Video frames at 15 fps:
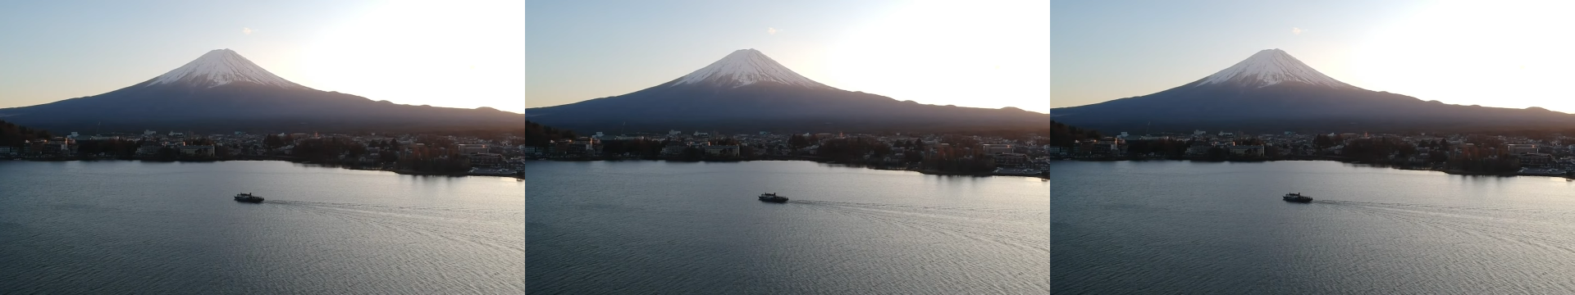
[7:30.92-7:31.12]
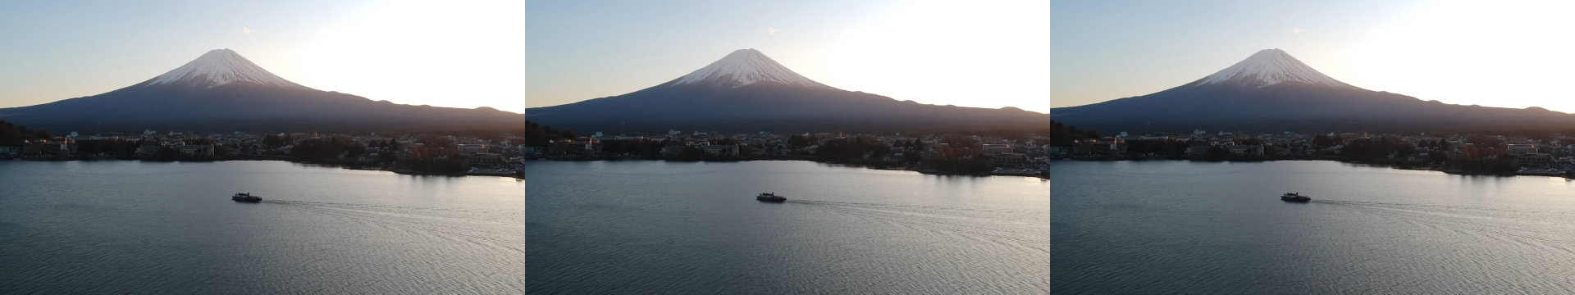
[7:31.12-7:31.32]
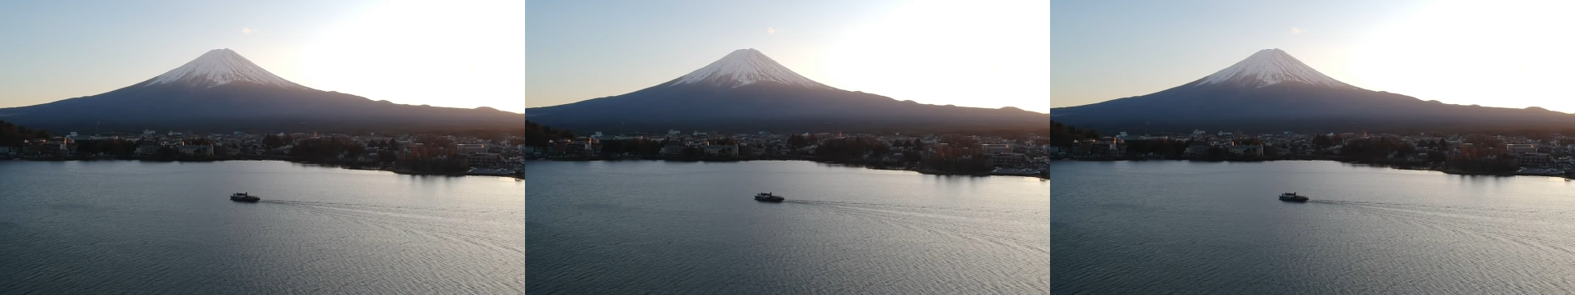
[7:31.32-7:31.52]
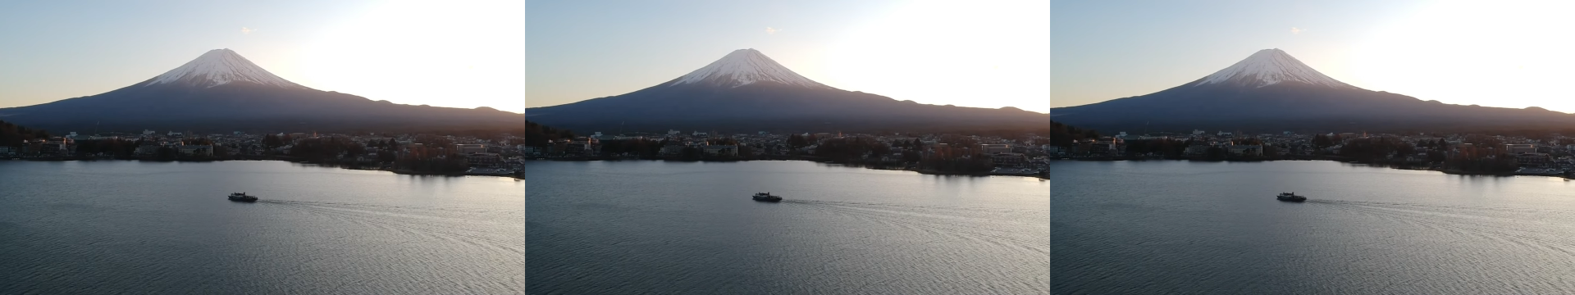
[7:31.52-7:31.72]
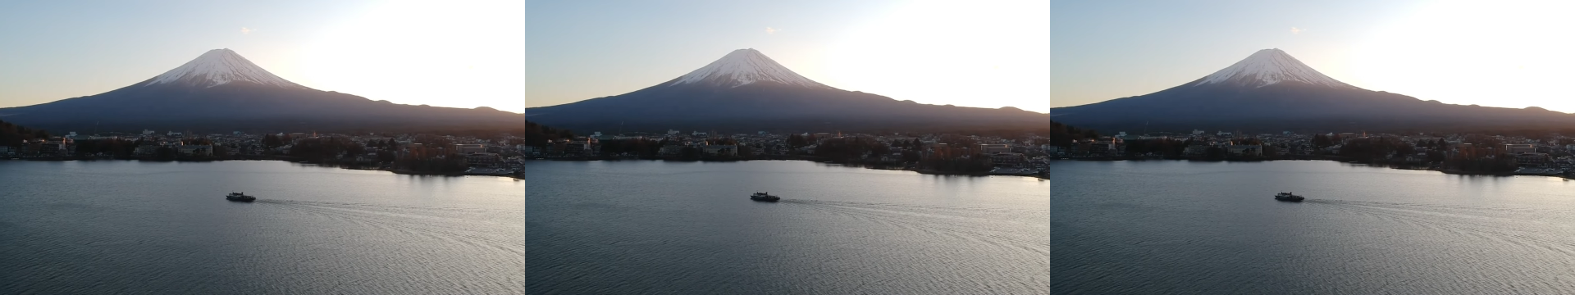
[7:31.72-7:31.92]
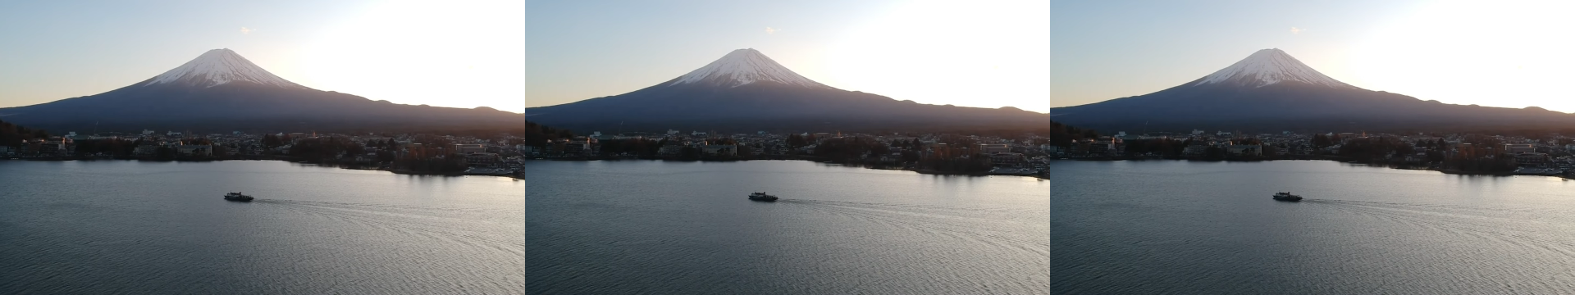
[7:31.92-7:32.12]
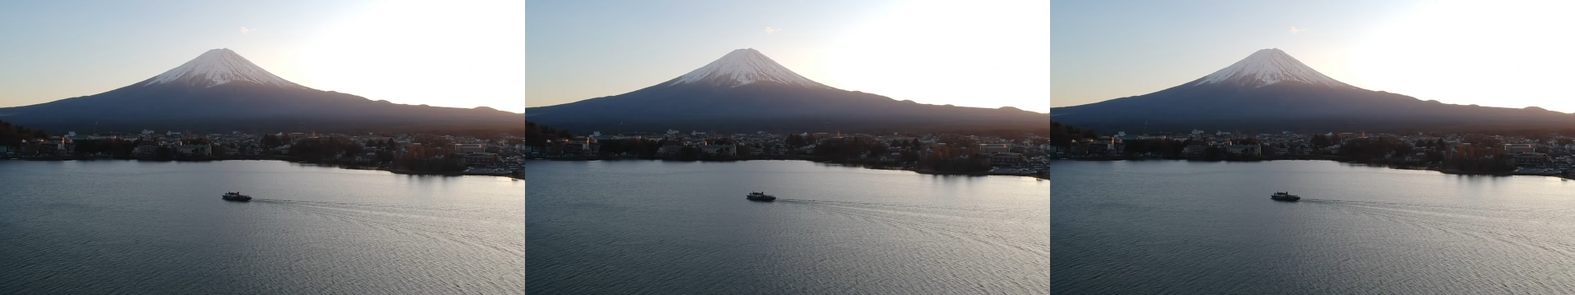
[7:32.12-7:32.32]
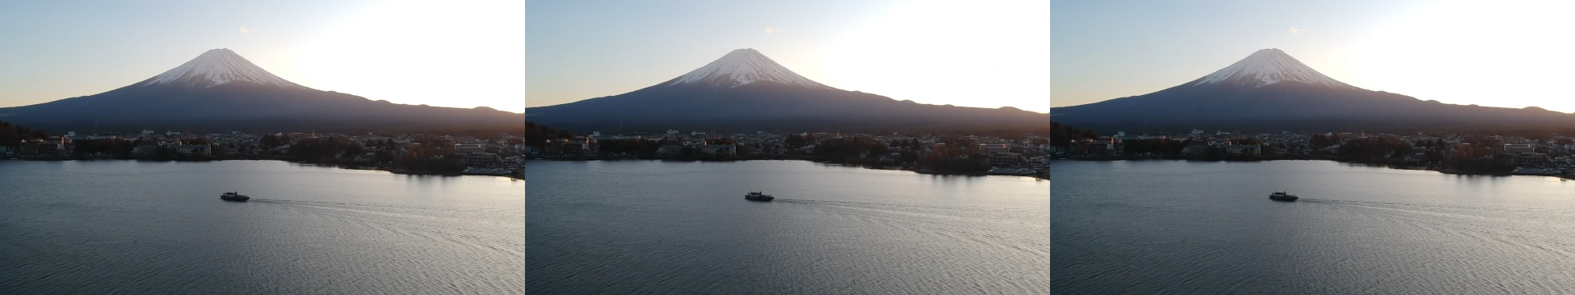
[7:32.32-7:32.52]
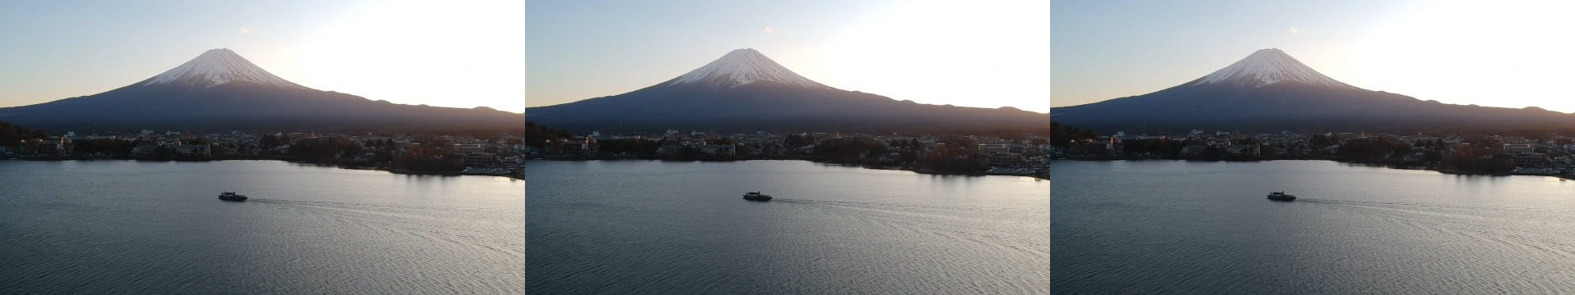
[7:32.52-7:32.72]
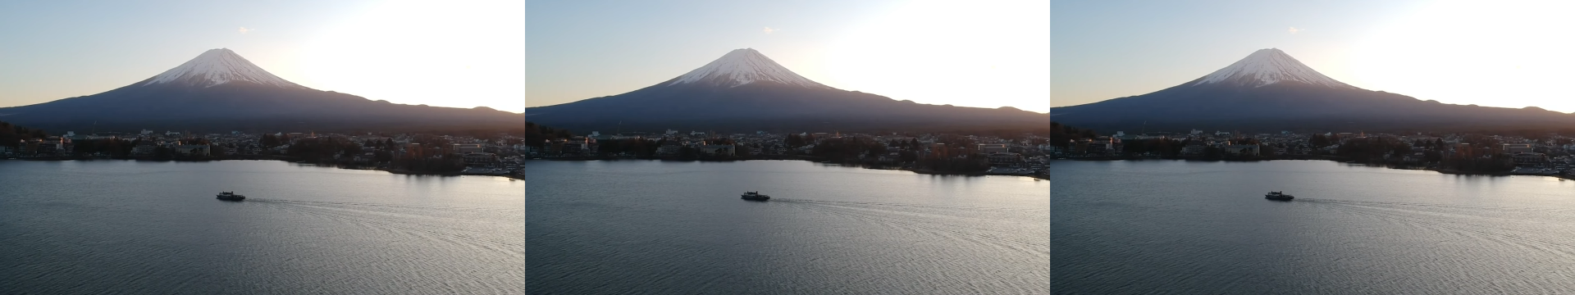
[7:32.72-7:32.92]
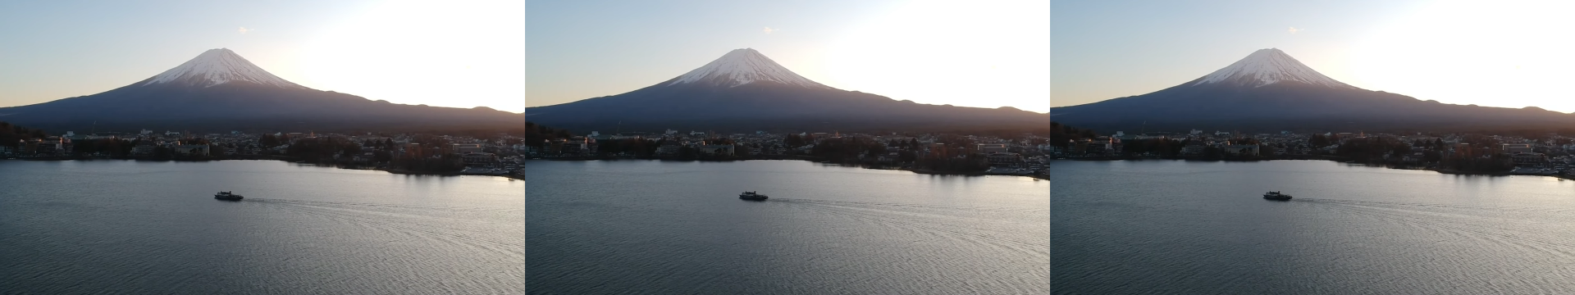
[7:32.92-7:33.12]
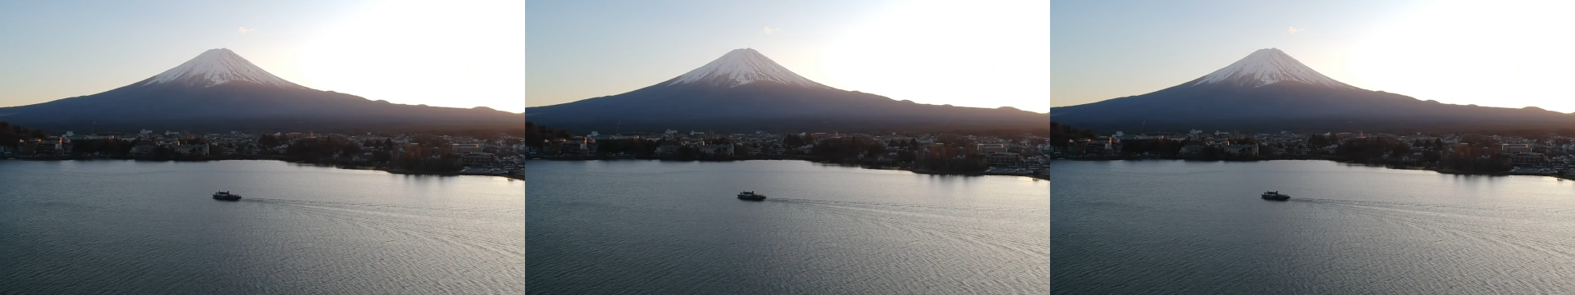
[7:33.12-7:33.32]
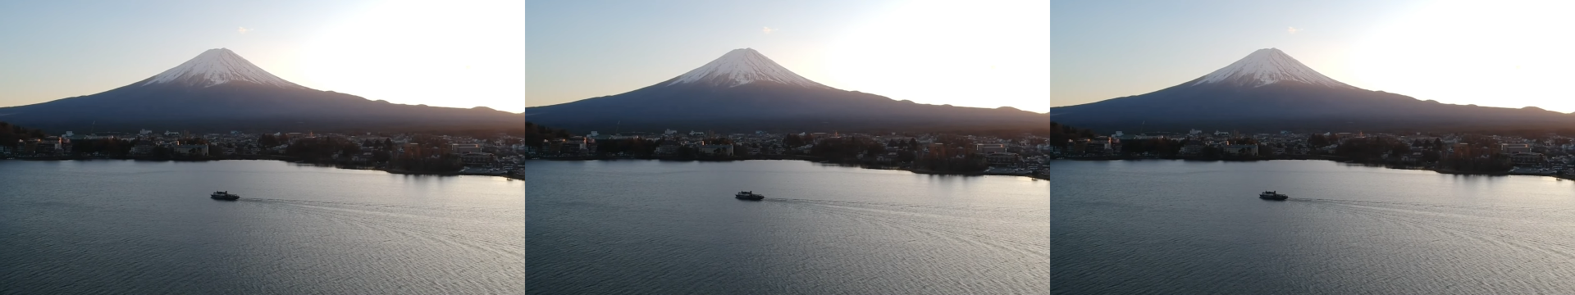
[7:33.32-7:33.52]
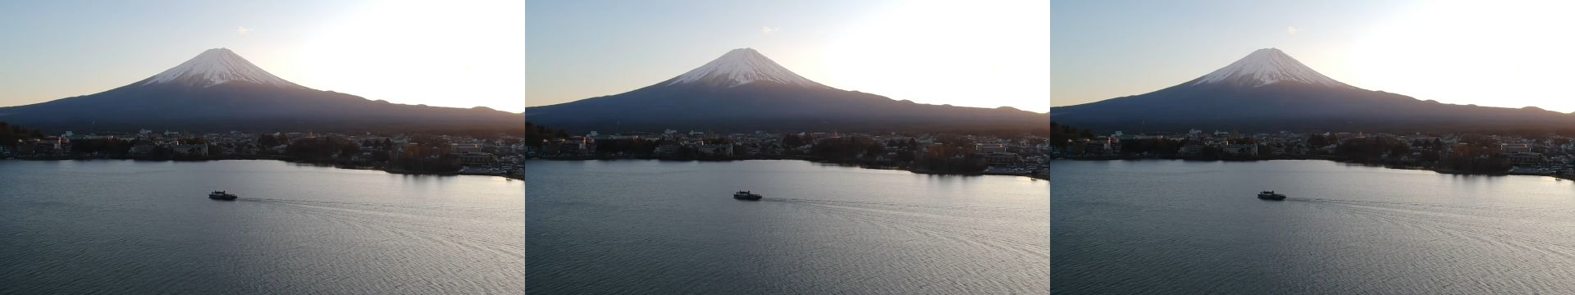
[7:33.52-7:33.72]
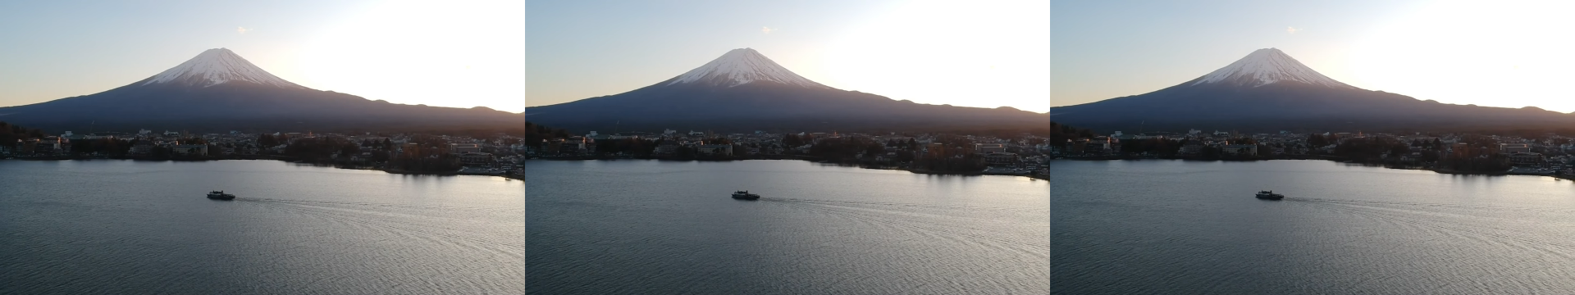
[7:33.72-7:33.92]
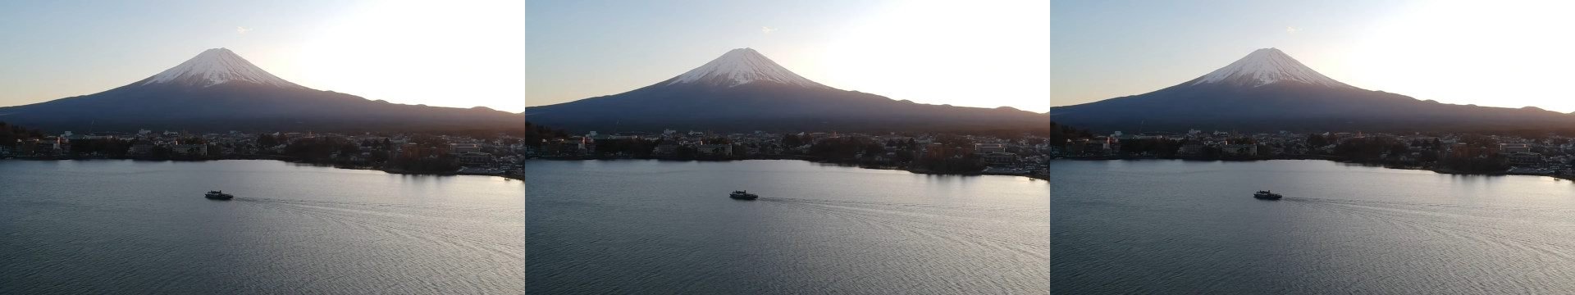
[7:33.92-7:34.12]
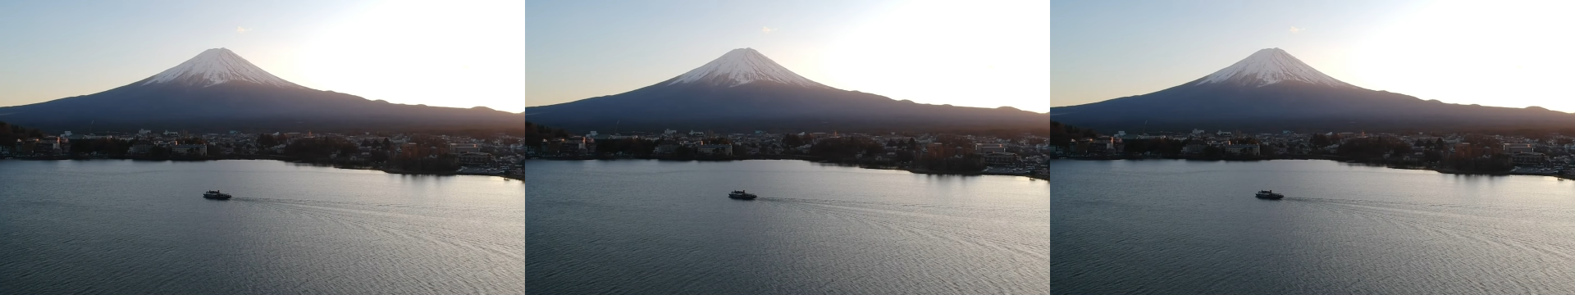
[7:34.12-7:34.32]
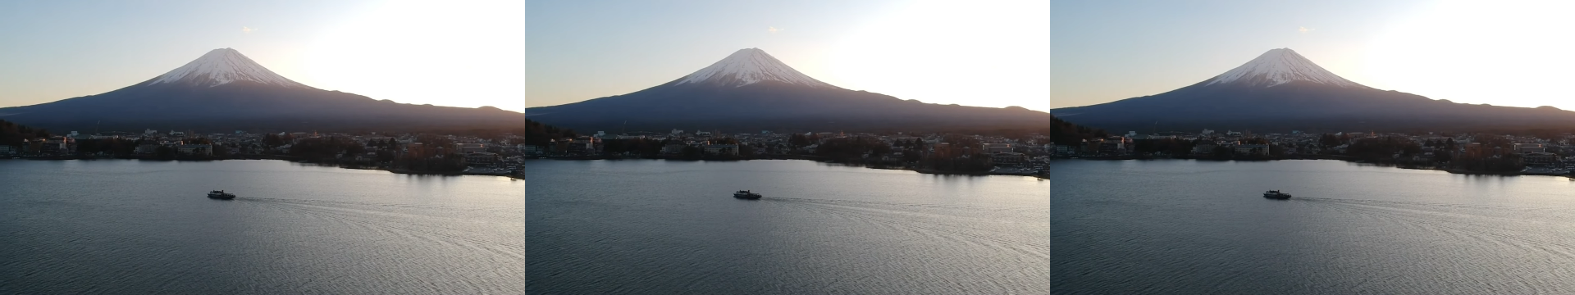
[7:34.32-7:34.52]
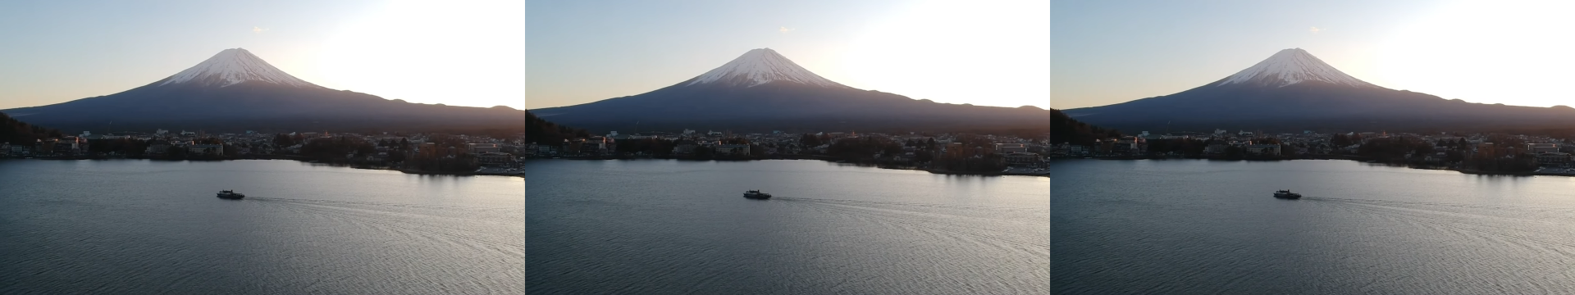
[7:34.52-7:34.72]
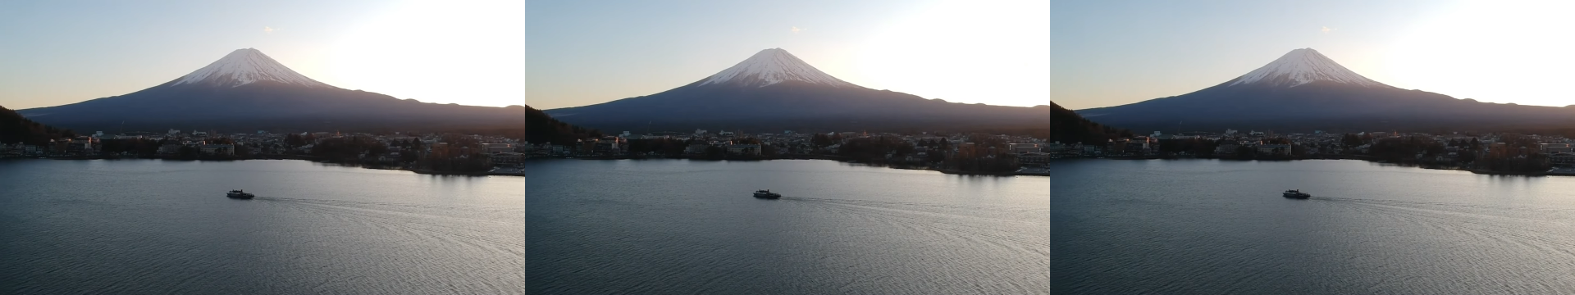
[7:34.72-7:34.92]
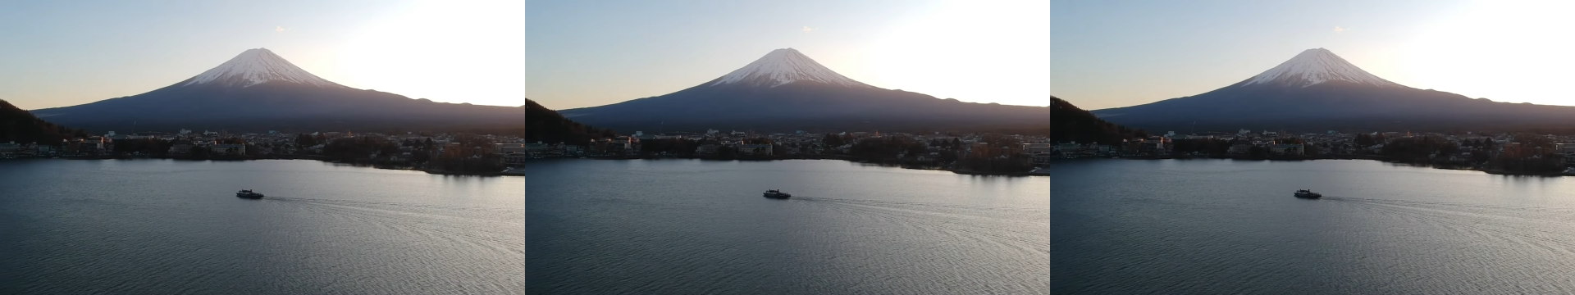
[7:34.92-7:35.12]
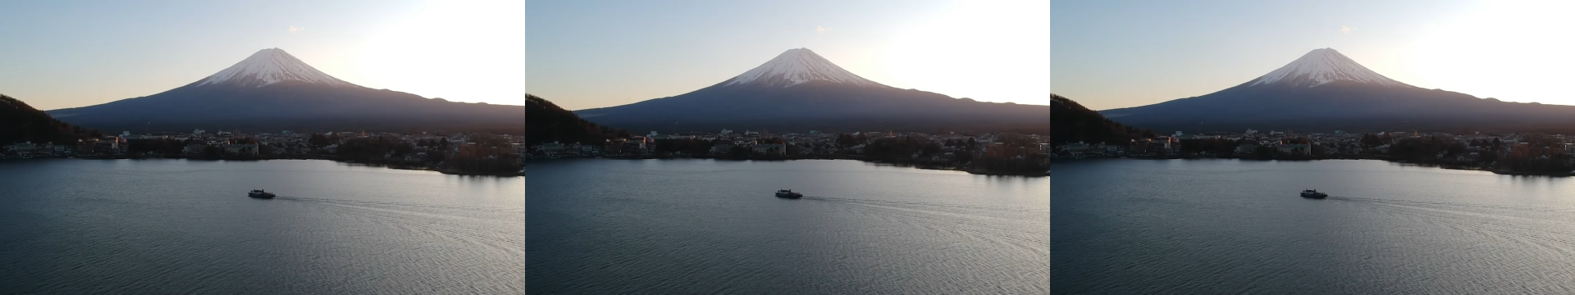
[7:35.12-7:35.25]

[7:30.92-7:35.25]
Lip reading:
Nobody's mouth can be seen.